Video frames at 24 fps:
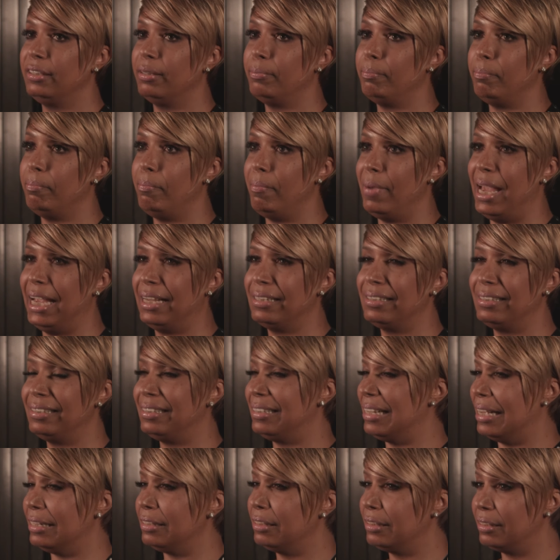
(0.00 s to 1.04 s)
make
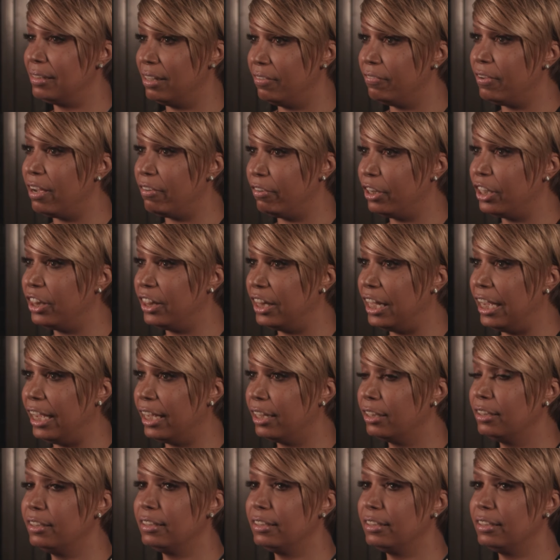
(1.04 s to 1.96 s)
sense of everything.